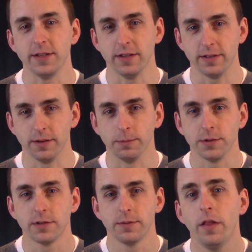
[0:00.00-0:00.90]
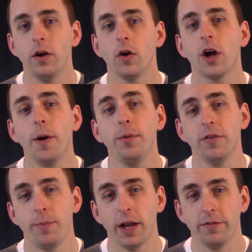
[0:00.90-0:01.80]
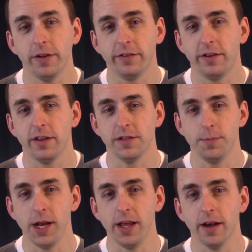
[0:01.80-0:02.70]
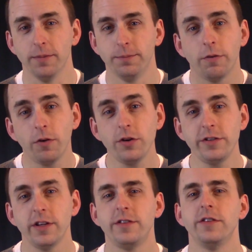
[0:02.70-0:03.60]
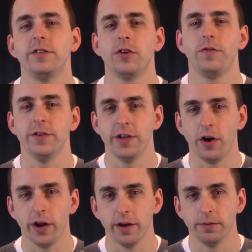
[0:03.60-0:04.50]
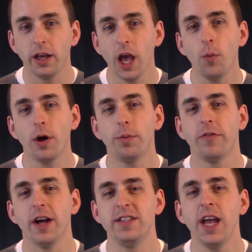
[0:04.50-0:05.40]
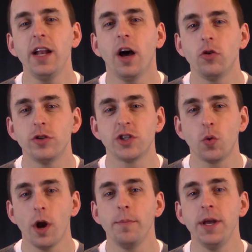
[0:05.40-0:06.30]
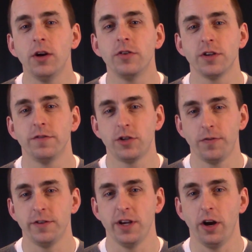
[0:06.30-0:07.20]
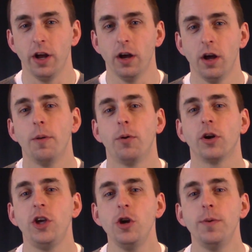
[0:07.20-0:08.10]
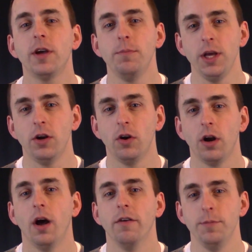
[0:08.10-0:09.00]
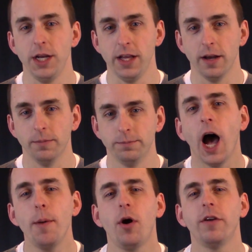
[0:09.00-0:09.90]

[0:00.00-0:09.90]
systems. There are a couple of benefits to this media. First is its surface area. K1 provides 800 square meters of surface area per cubic meter of media. I bought a